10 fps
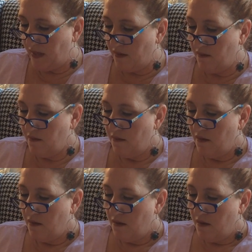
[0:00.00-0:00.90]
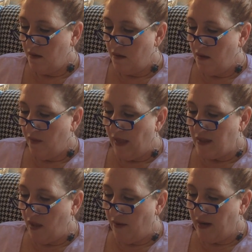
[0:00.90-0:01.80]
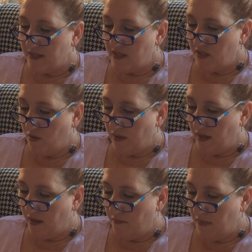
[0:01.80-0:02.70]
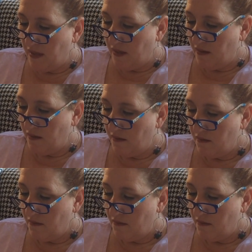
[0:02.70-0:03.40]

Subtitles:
and that's how I got to know him. And